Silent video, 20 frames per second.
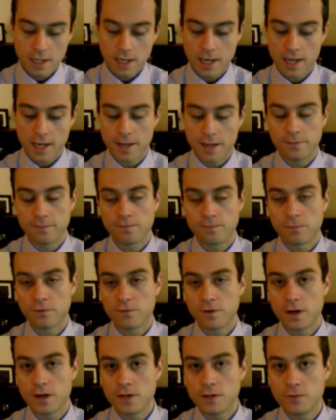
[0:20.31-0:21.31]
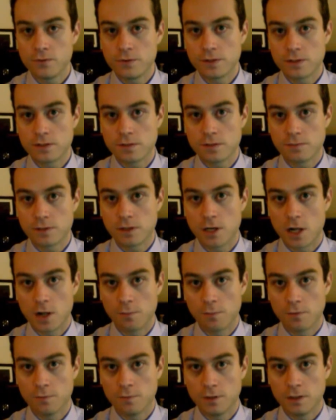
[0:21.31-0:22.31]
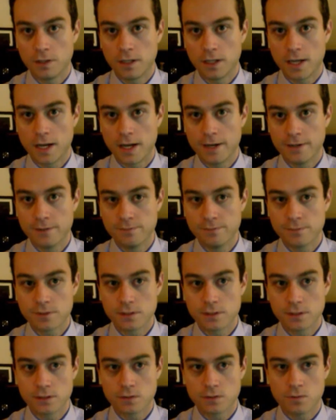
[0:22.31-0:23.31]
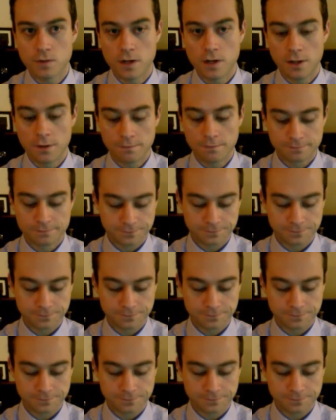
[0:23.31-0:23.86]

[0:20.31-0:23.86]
and provide you with some comparable items as well.